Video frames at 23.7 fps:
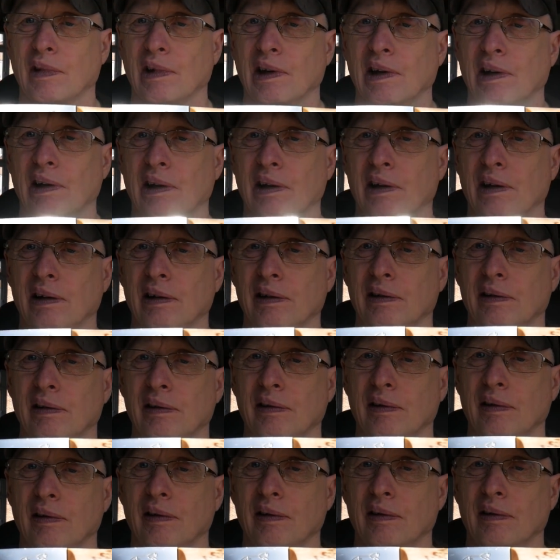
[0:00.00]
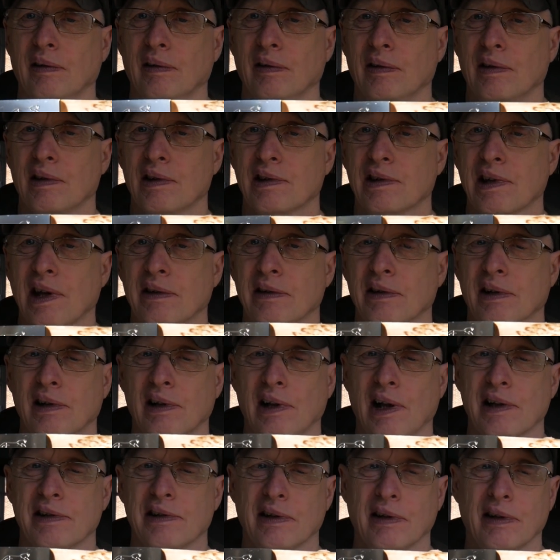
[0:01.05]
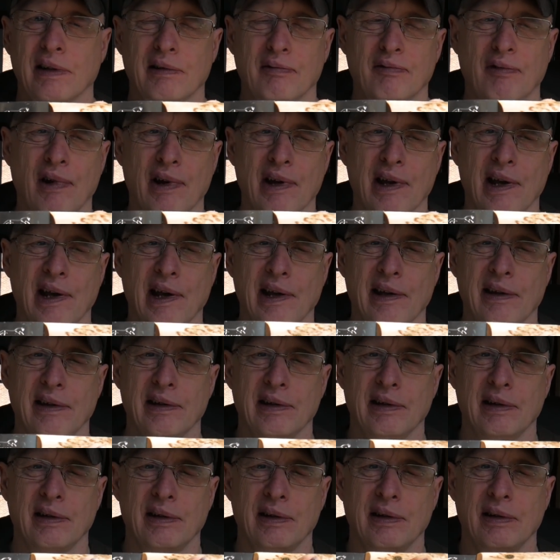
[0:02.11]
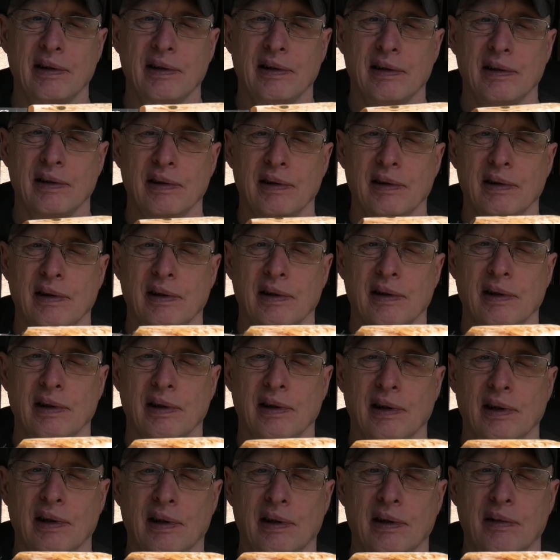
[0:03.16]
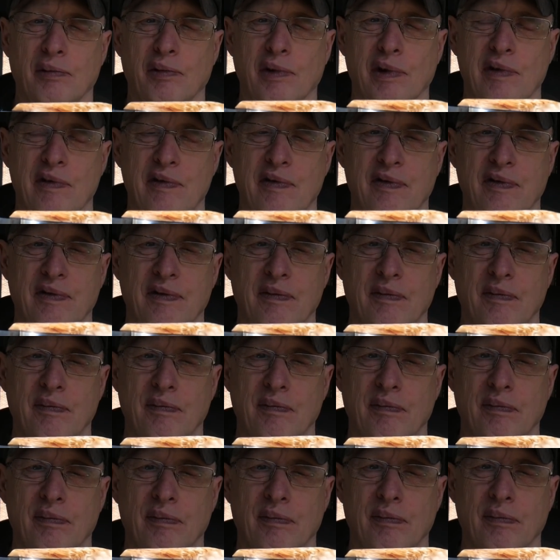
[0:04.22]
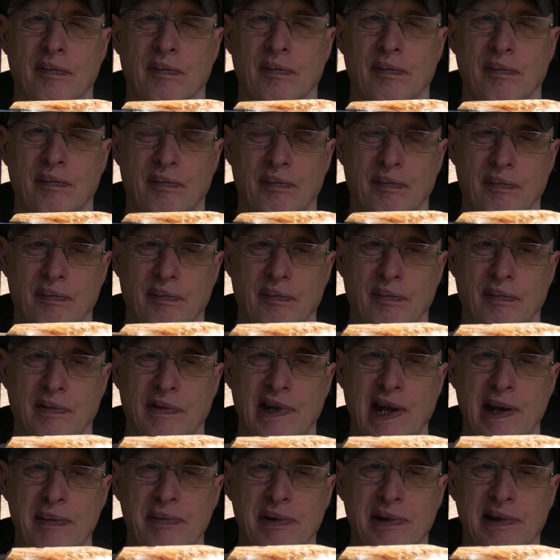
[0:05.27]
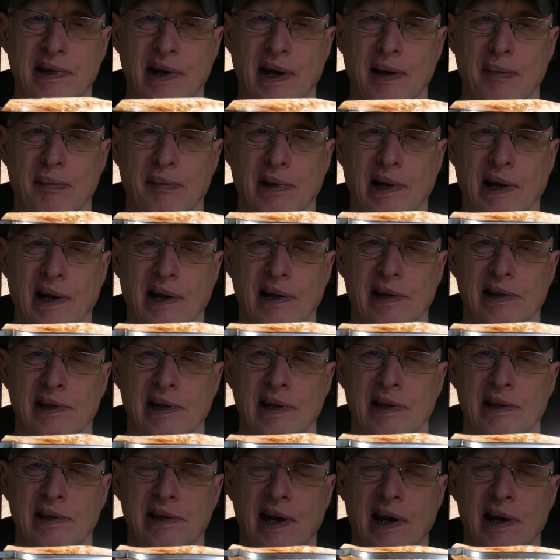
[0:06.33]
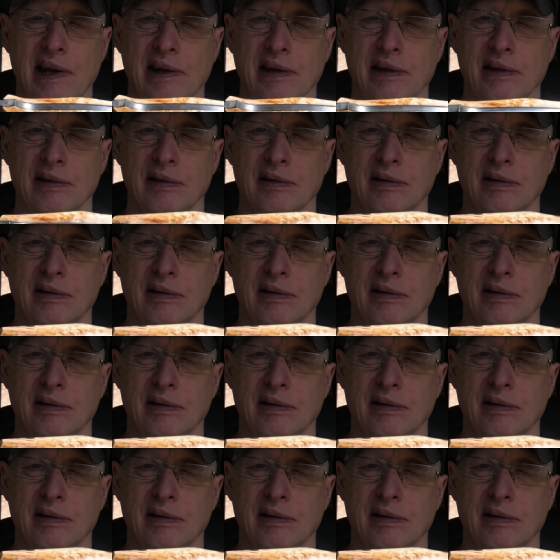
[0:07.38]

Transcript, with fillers: Uh, standard classic in the right hand uh, with tapered tang black G10.